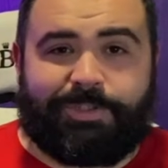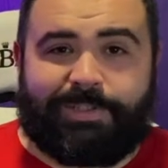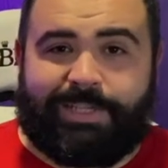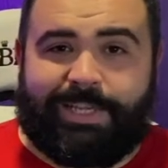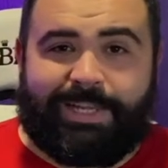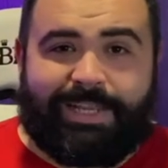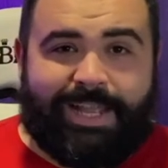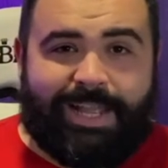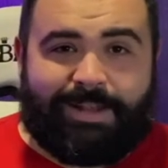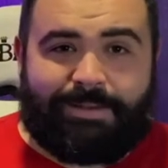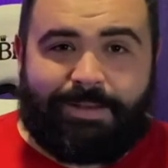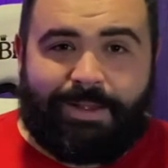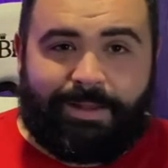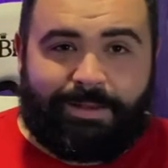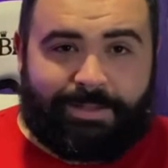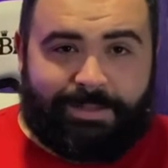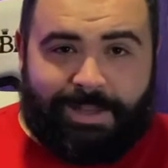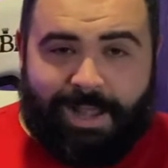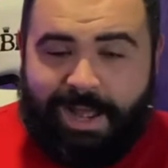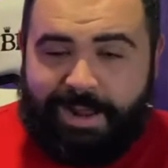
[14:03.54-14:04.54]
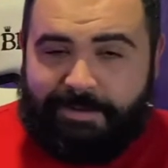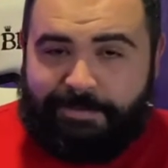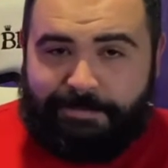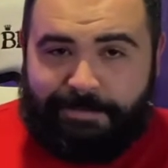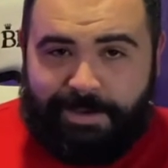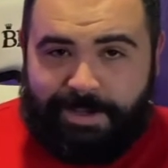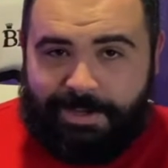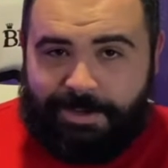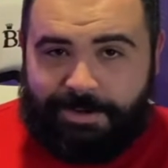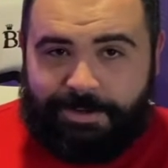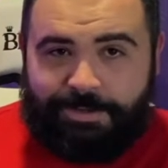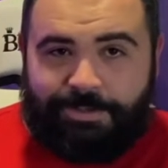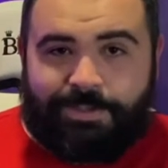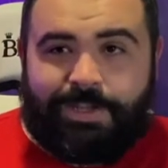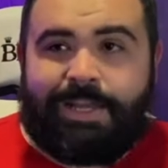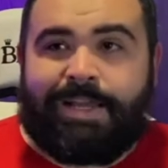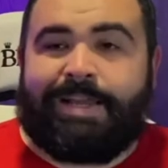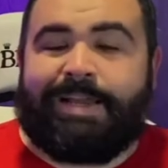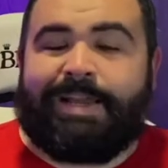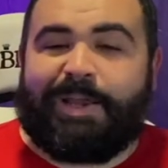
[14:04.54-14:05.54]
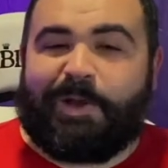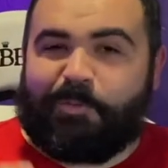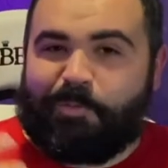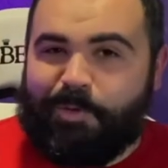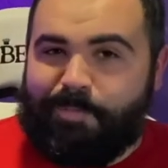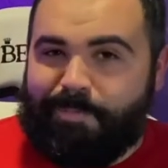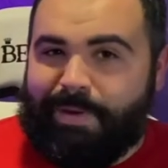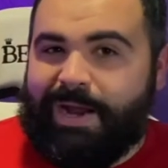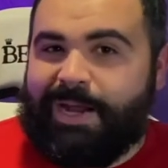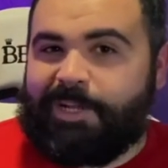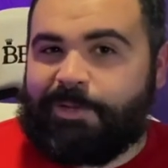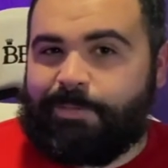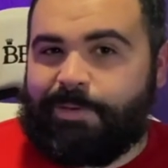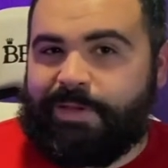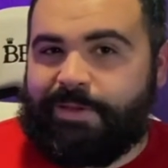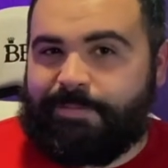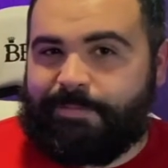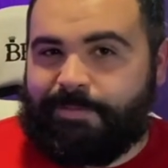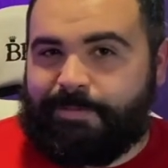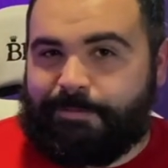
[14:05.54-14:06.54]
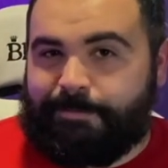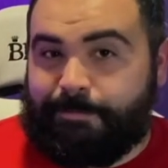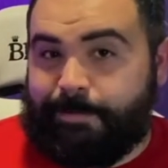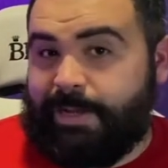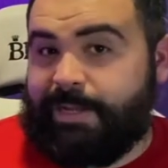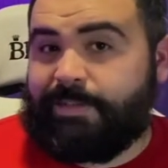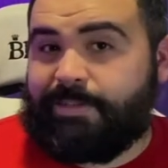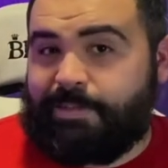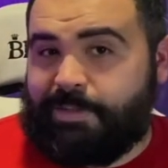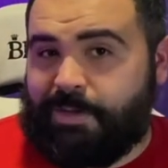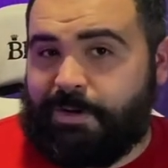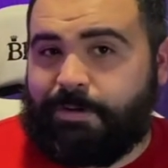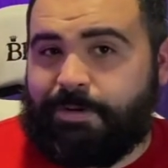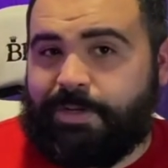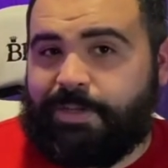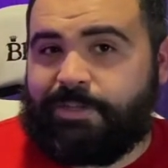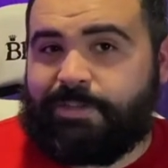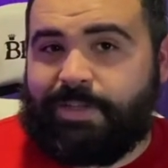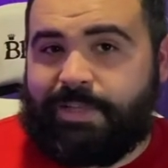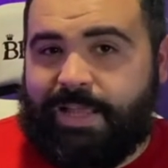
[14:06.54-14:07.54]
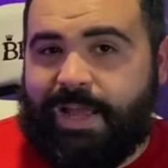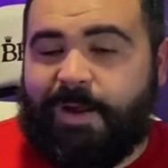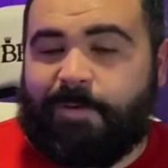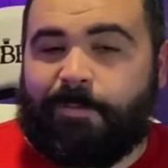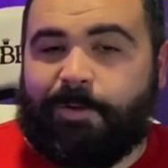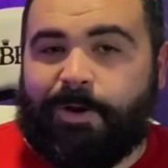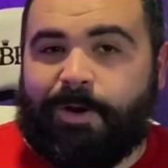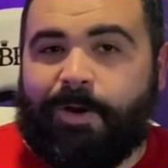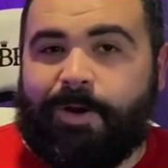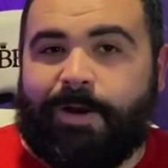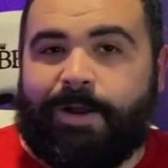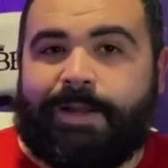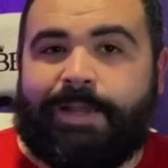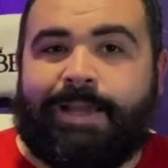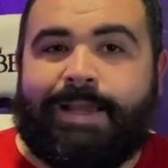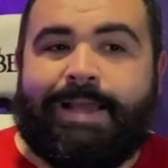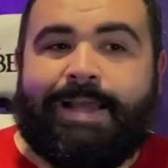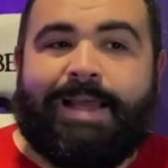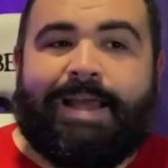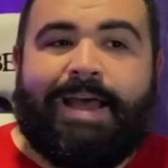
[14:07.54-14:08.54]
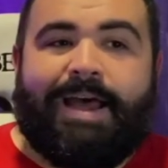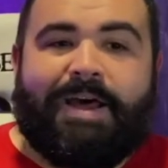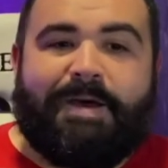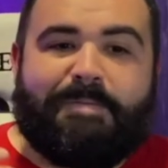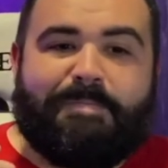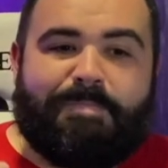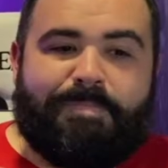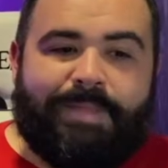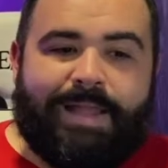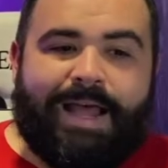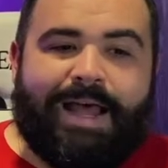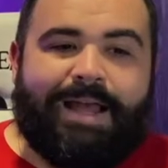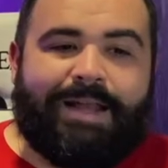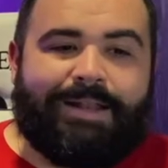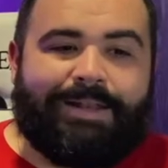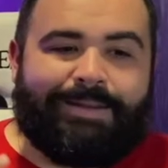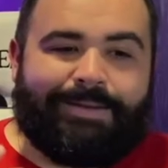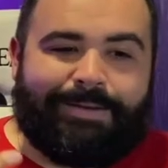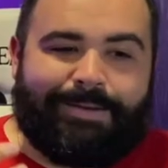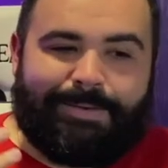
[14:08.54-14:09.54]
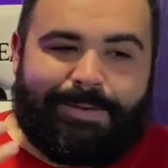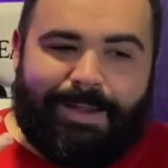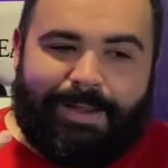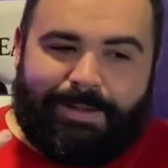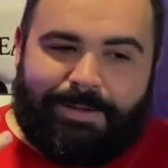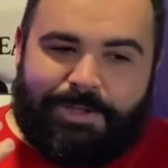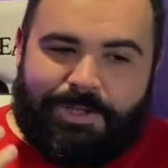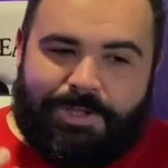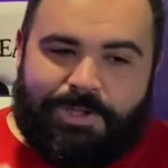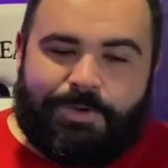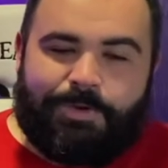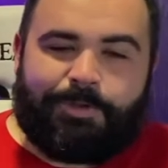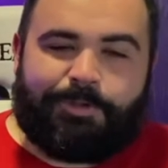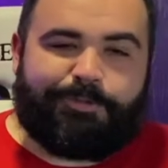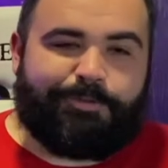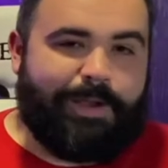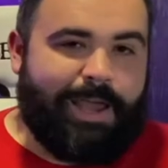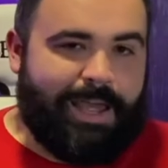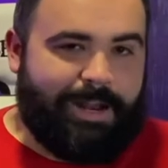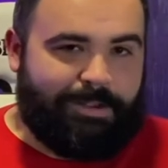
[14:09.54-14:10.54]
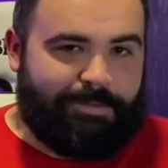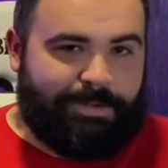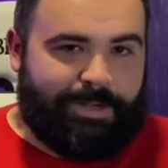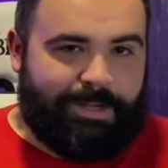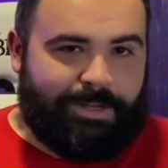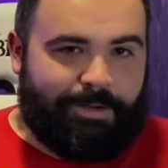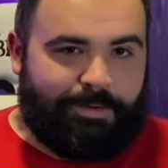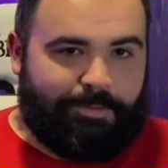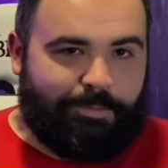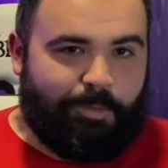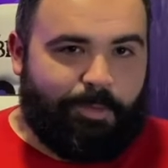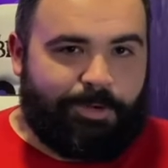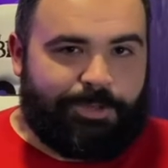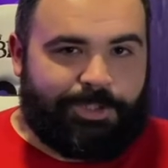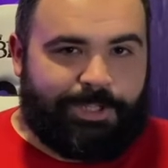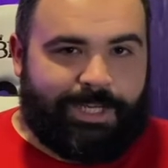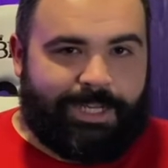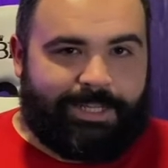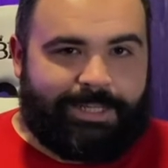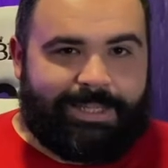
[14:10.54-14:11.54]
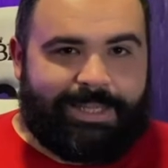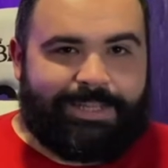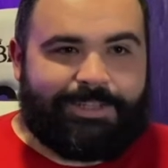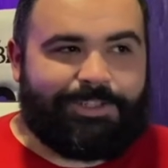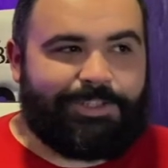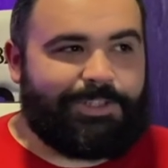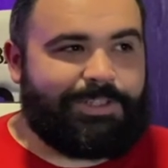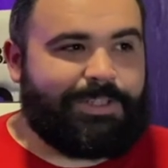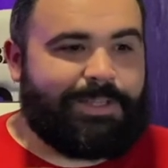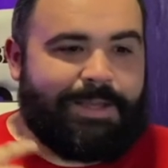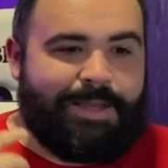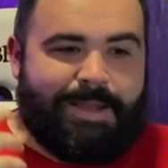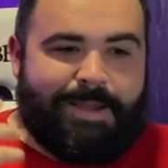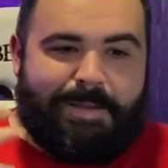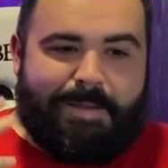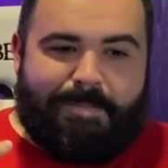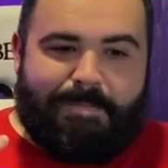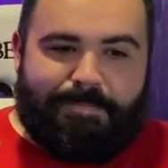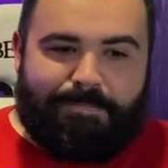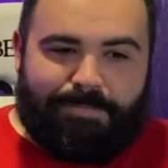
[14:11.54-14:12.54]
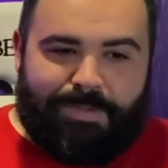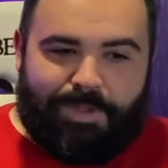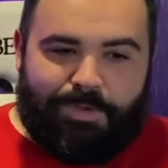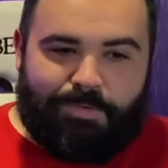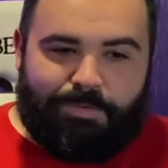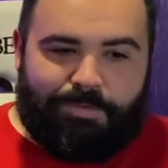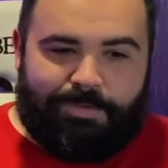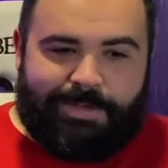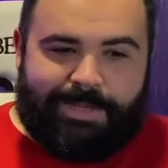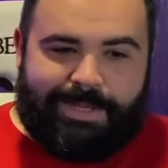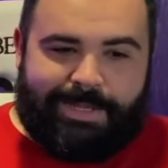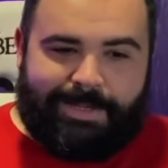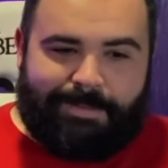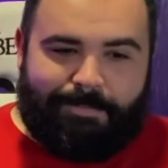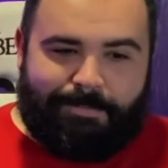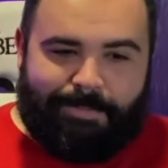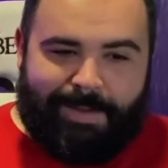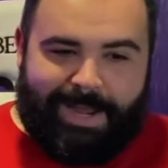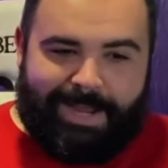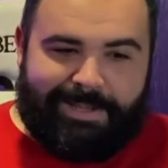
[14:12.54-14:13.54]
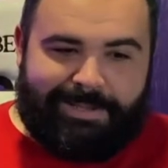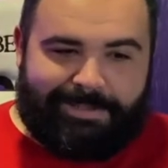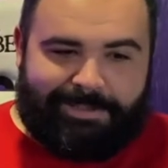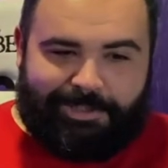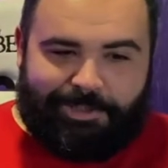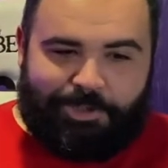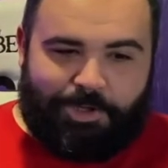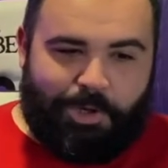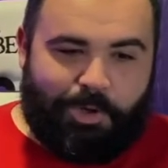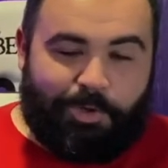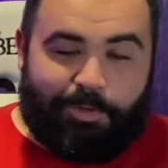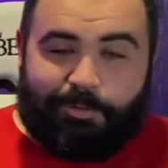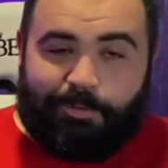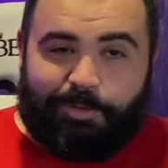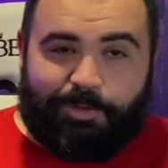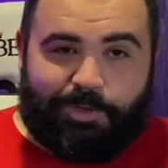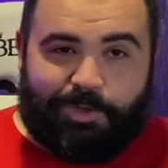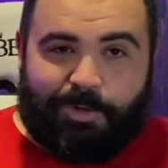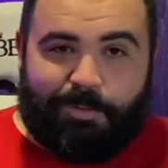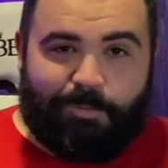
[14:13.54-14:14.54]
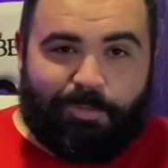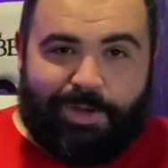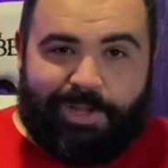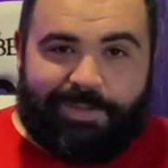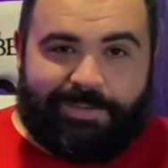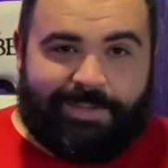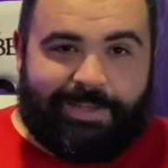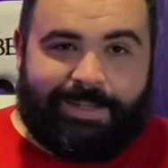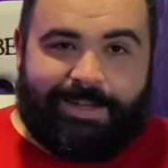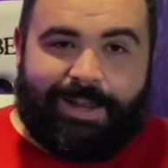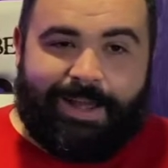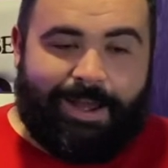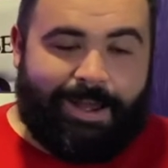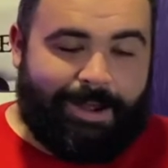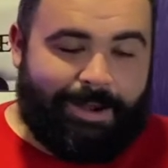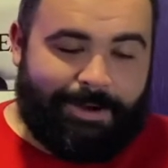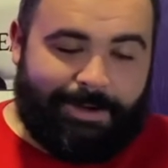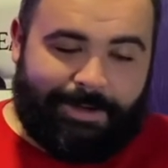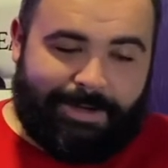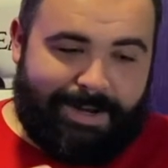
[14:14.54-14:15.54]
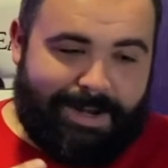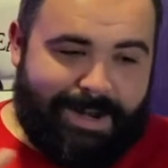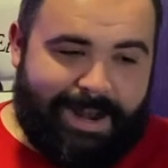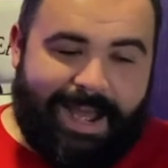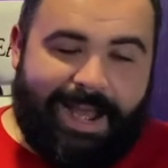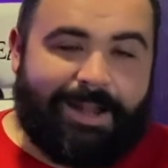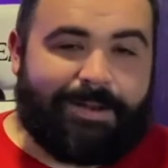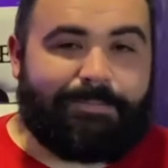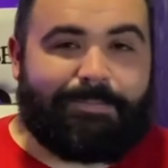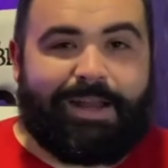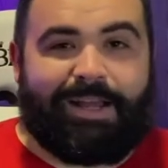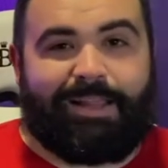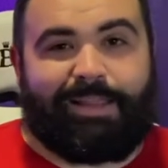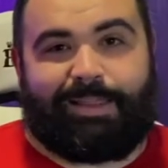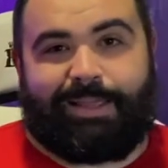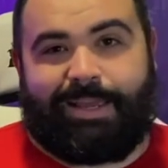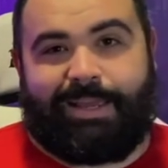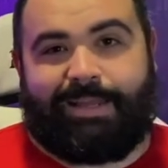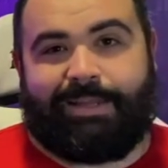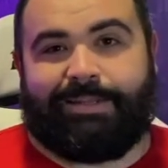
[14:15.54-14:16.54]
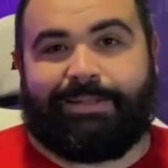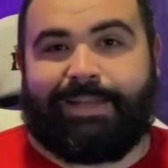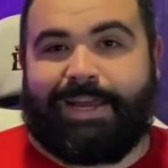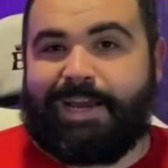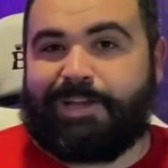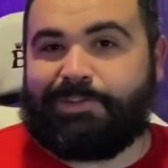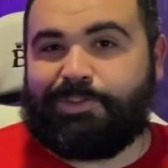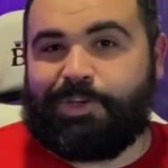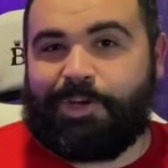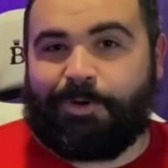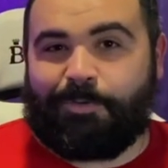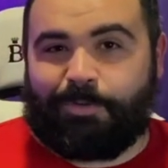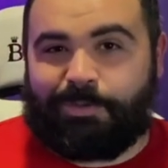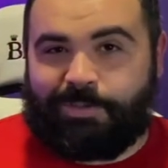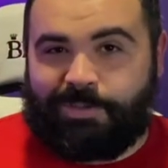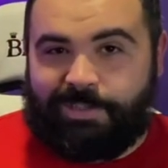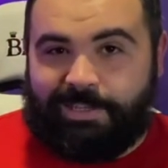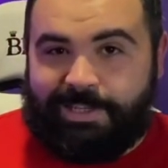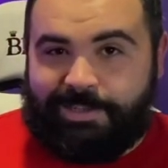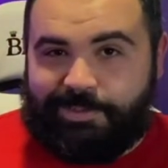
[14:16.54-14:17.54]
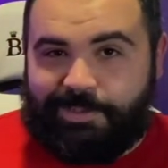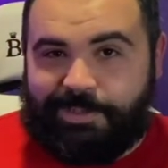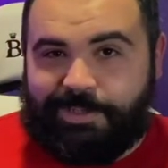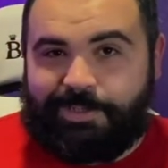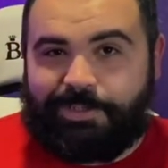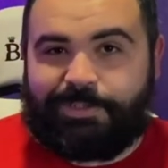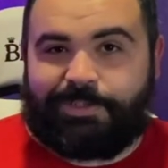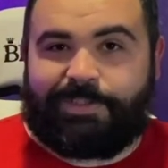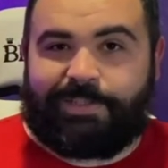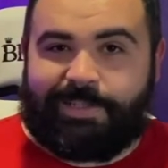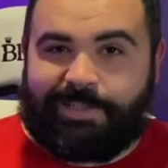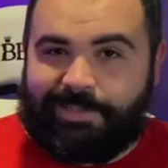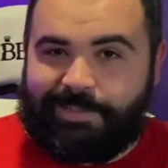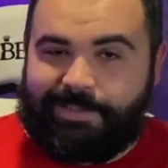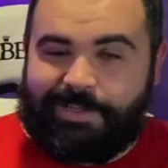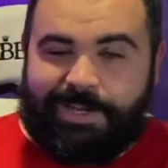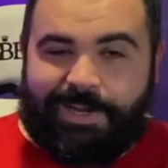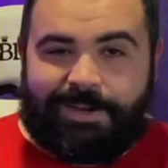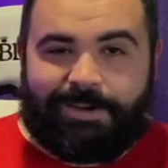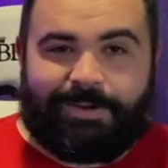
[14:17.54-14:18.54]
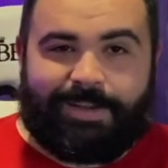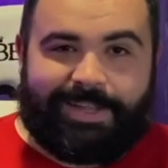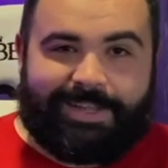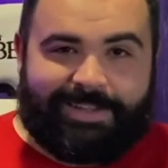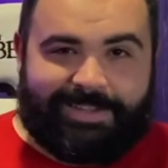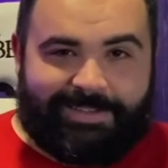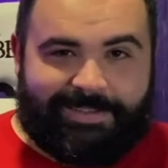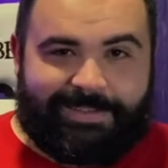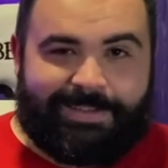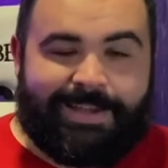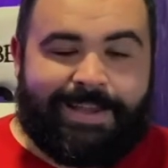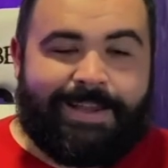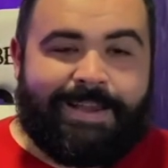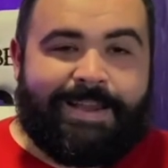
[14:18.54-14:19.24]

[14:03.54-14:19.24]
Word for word: it's going to get a lot of figures. It reminds me of the Fate series in that regard. I'm not a huge fan of it, unfortunately. Just music-based shows, for some reason, are not my thing. Last year was Listeners. This year is